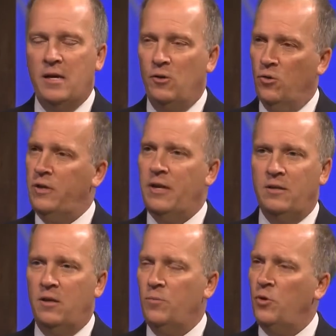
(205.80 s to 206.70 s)
You're looking at
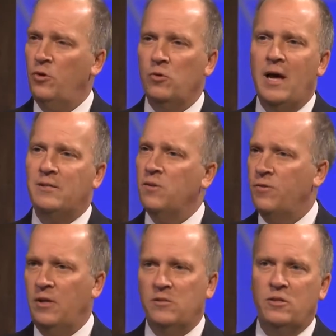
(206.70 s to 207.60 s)
the computer, lots of
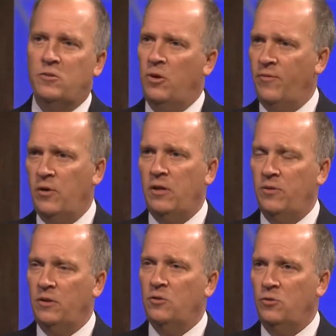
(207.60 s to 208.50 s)
things that don't have
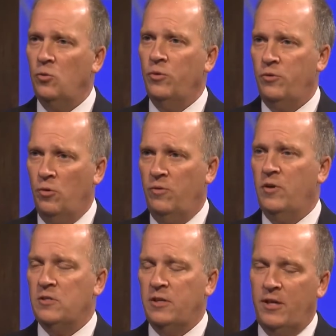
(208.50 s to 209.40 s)
anything to do with your
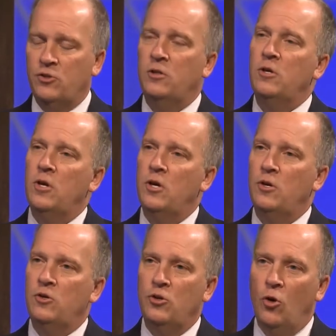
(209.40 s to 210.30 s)
investigation.
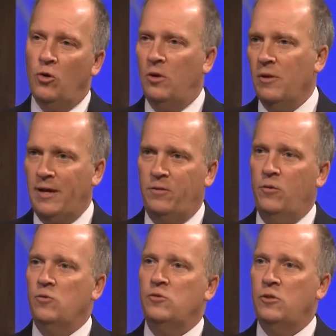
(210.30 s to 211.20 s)
You don't collect
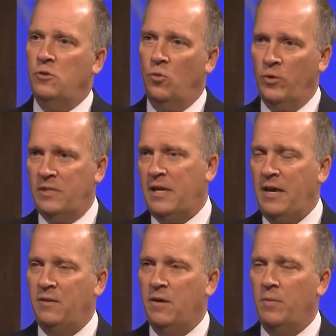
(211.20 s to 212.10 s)
those, you don't
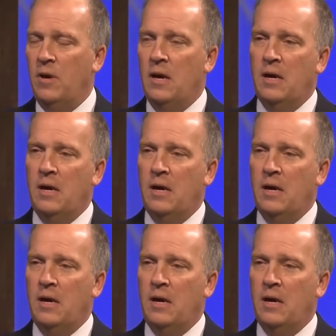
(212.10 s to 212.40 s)
retain them.